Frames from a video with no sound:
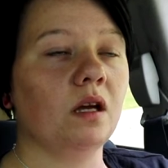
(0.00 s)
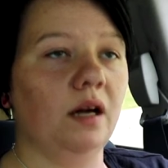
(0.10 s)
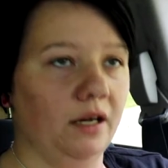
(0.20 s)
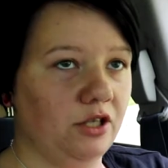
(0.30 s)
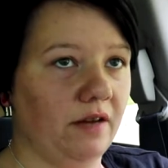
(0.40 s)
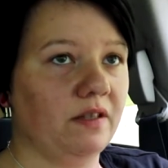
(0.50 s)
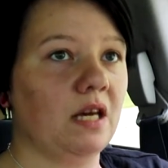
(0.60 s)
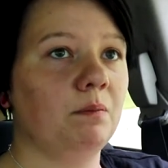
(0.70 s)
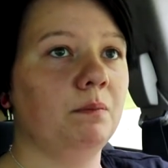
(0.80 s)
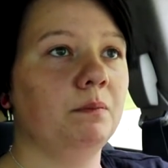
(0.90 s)
I just have to
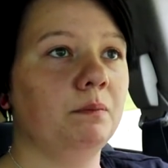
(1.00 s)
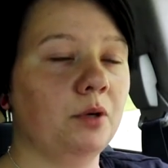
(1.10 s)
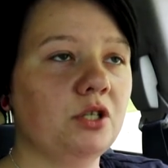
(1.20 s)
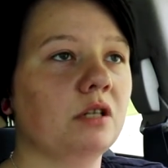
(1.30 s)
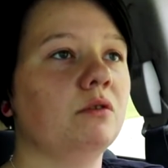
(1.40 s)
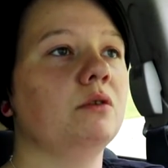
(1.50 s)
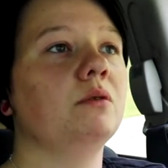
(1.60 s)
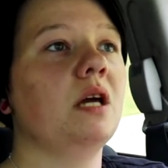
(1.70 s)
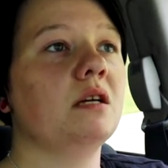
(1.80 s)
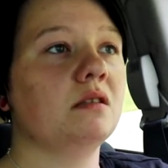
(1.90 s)
keep pushing
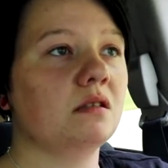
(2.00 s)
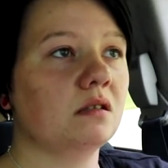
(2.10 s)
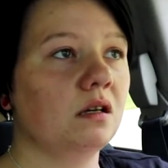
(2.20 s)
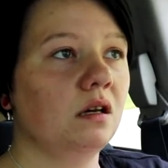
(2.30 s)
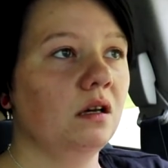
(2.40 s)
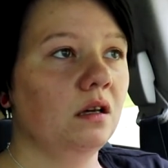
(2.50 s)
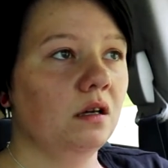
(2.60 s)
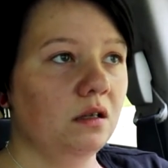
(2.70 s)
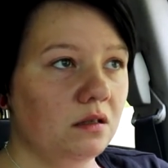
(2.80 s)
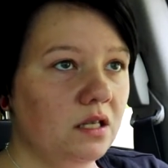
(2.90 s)
through this
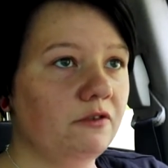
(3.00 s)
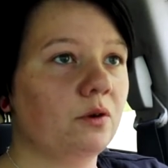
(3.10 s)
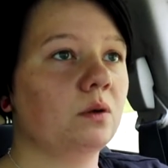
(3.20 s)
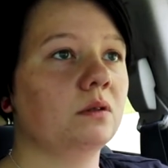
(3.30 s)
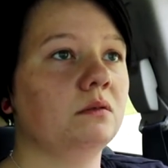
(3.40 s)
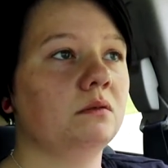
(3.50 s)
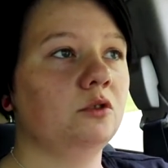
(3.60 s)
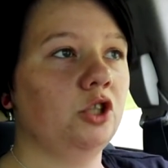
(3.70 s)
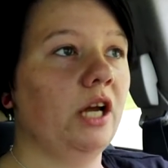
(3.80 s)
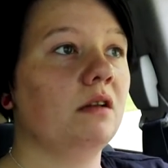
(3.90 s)
difficult
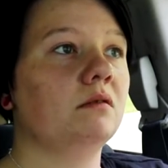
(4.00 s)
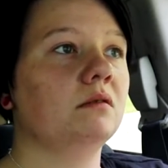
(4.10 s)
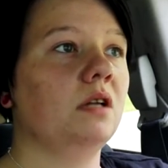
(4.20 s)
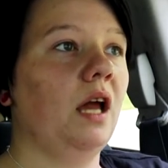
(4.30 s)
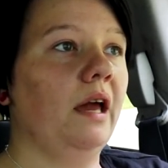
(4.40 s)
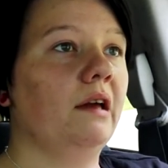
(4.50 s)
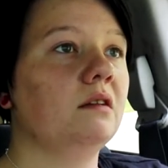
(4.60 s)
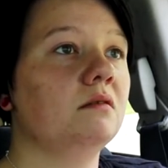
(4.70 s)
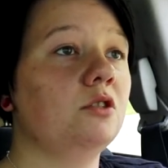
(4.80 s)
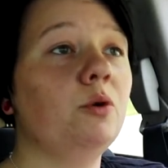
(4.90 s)
shit
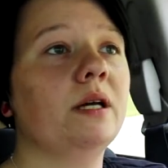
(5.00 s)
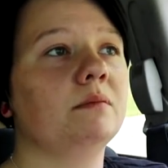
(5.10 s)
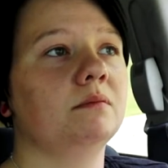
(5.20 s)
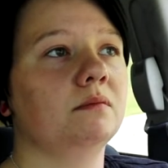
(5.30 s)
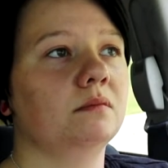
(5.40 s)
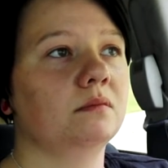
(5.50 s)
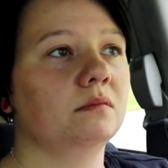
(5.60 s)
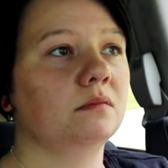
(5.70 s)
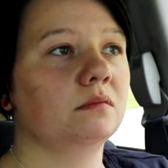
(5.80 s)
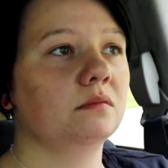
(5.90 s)
and do it.
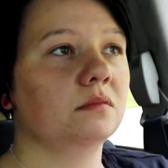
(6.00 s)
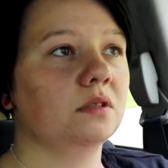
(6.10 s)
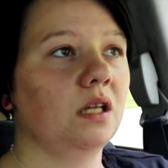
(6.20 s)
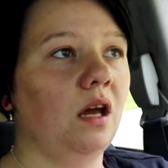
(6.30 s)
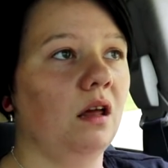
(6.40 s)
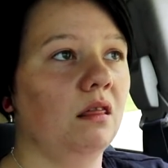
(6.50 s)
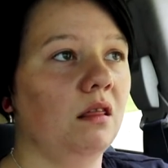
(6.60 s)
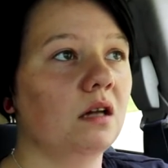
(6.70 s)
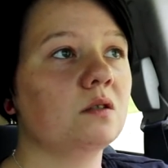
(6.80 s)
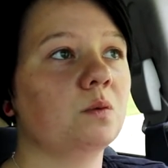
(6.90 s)
And
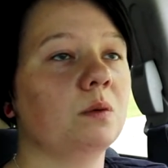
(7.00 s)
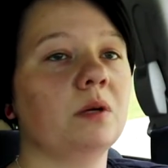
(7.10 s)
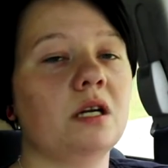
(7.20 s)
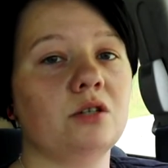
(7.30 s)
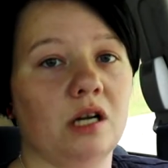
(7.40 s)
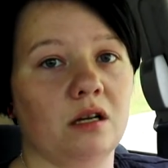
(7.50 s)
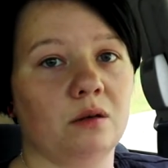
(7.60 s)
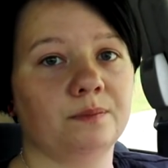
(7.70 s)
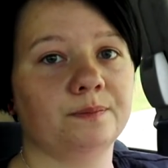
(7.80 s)
that's what I'm gonna try to do.